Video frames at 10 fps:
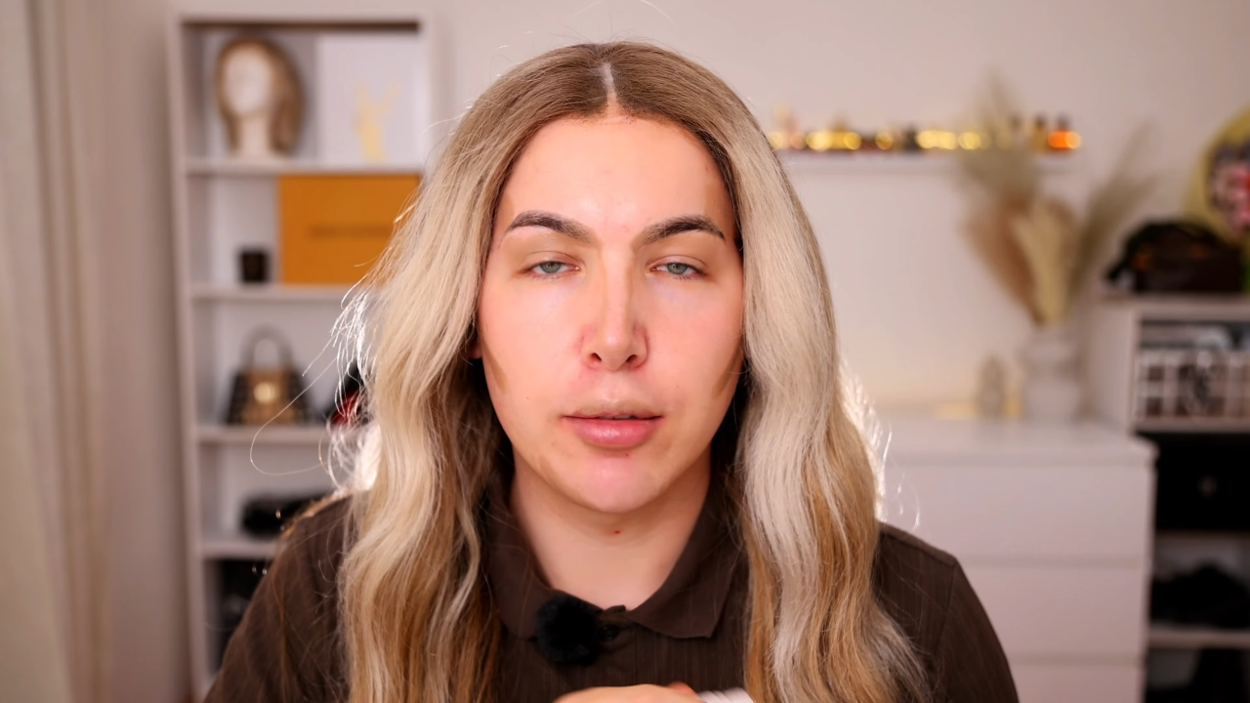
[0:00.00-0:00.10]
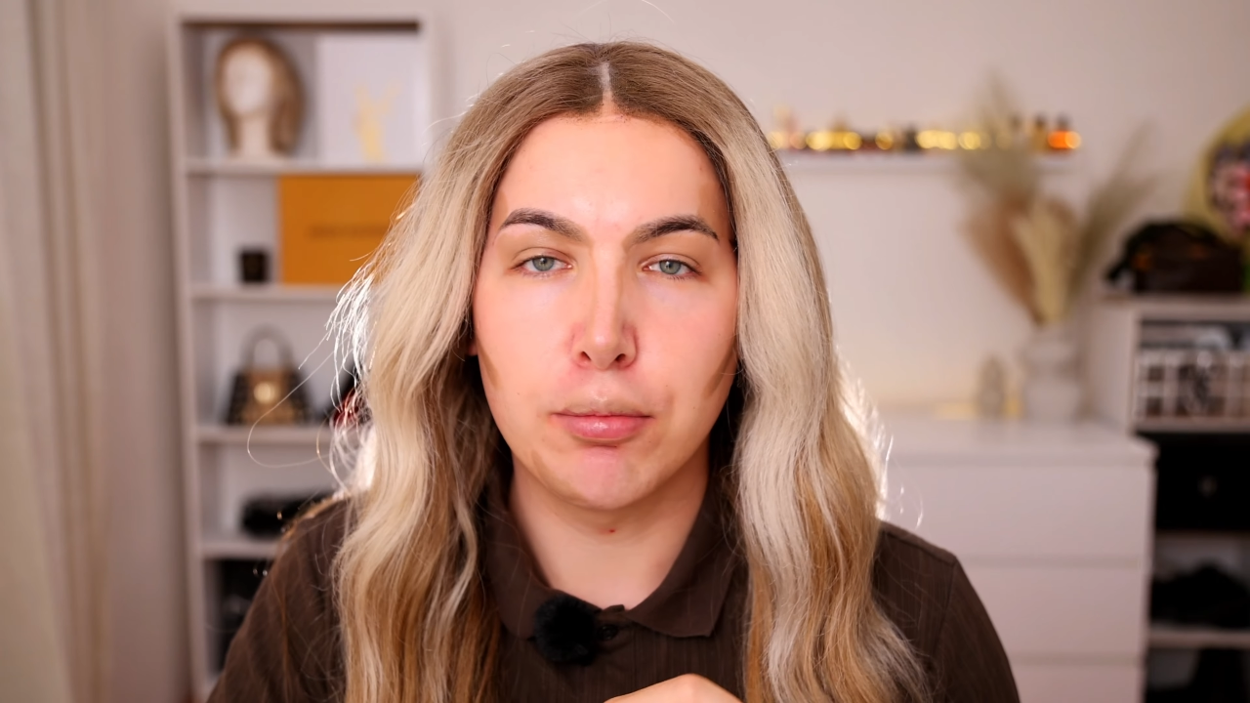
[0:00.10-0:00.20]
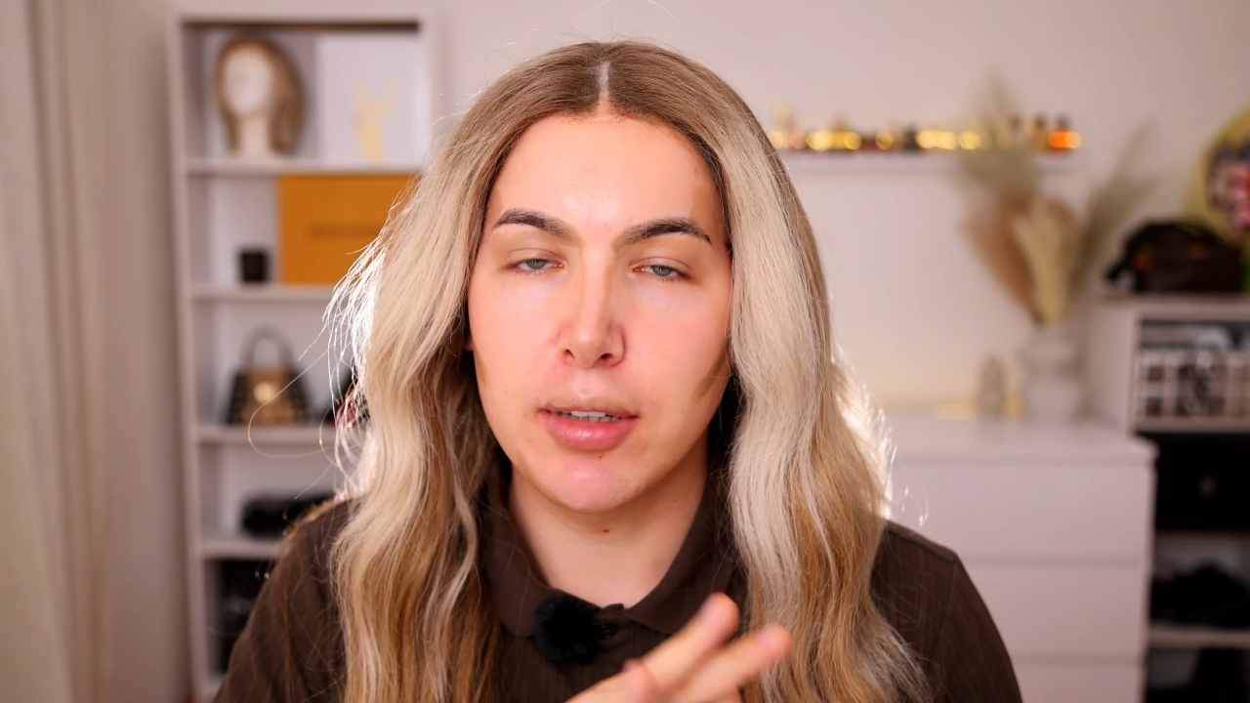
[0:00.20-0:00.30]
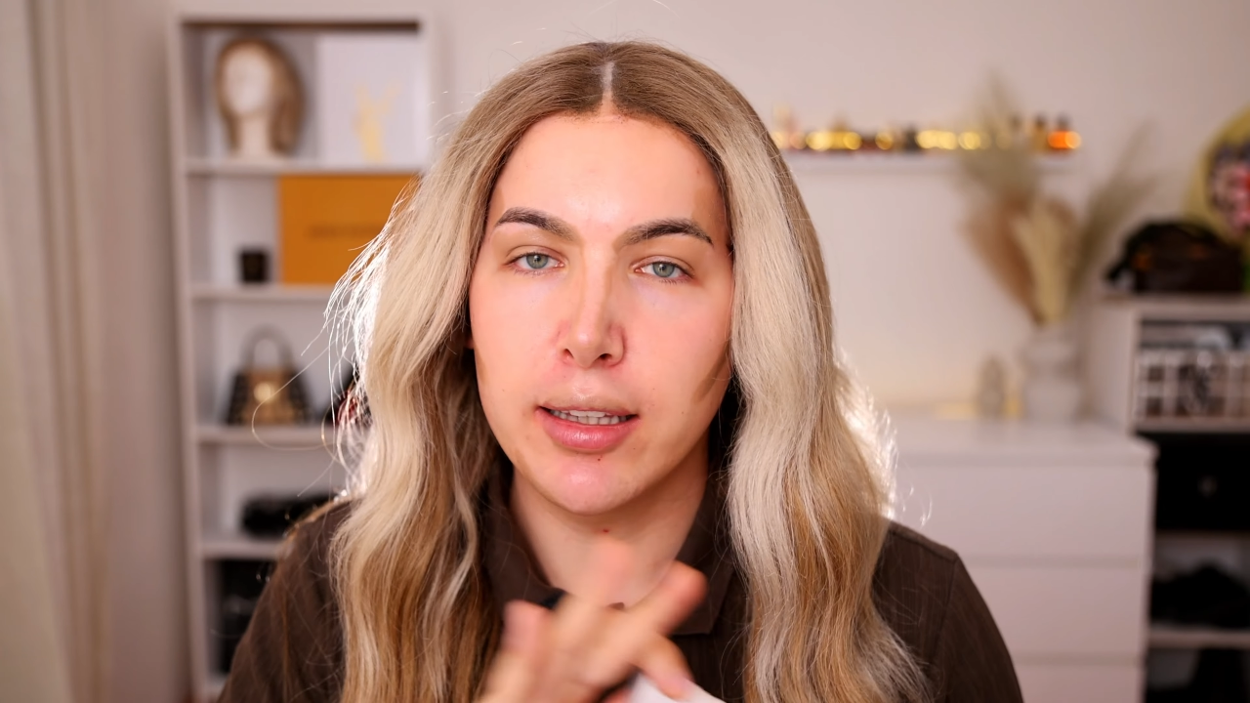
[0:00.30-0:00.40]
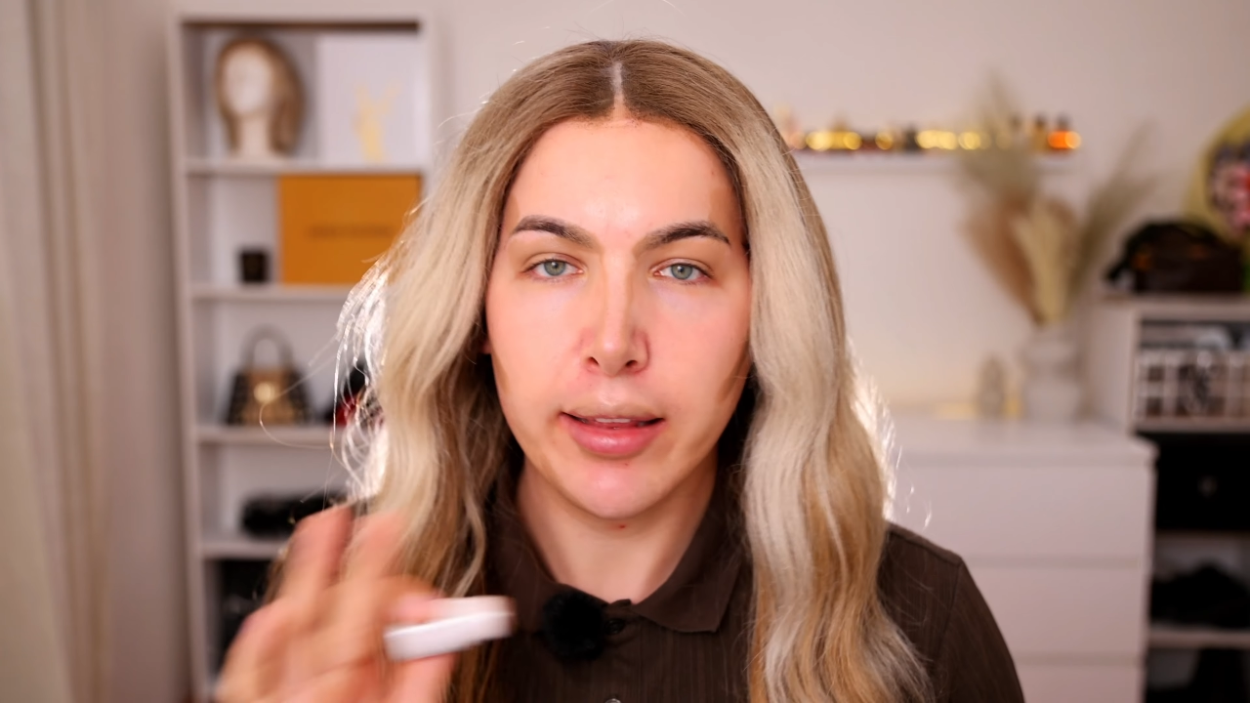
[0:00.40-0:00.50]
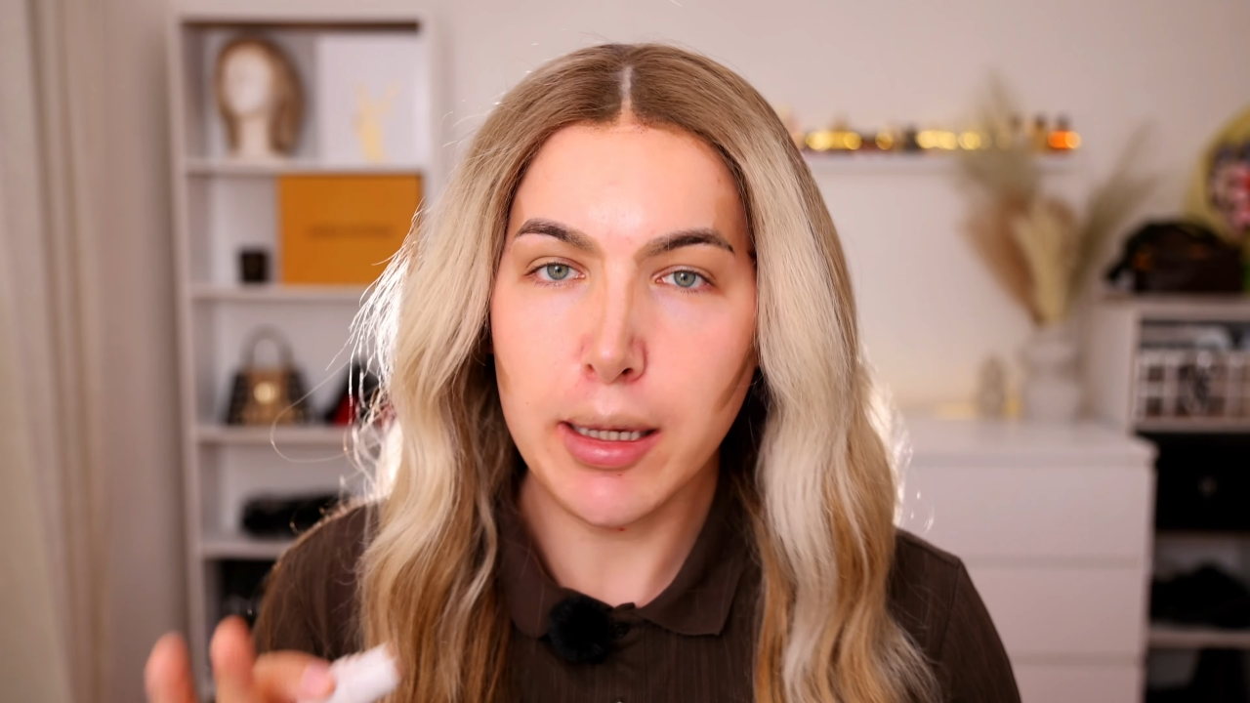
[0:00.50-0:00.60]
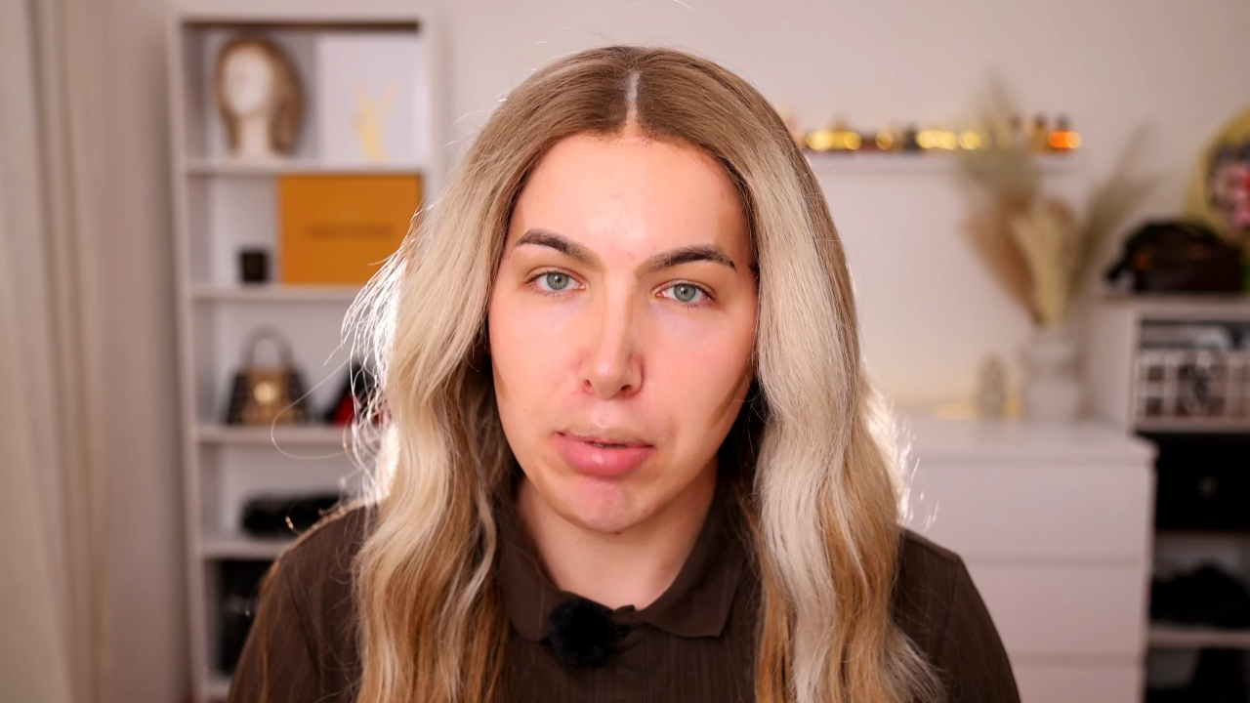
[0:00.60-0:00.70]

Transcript: completely